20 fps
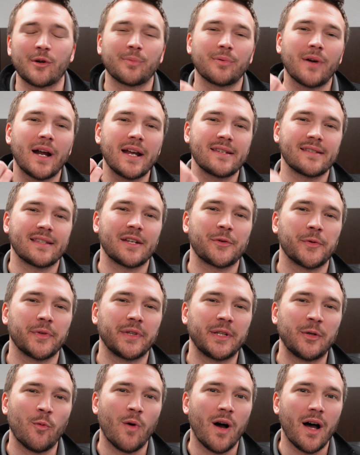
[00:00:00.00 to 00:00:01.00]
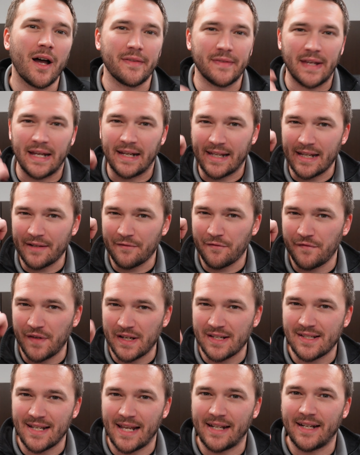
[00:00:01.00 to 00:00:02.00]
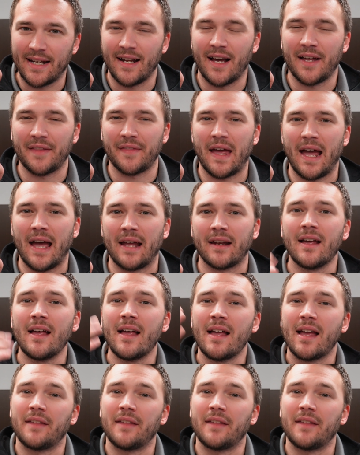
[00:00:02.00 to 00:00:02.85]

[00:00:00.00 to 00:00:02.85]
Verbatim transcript: a price they really want, and they get fixated on that.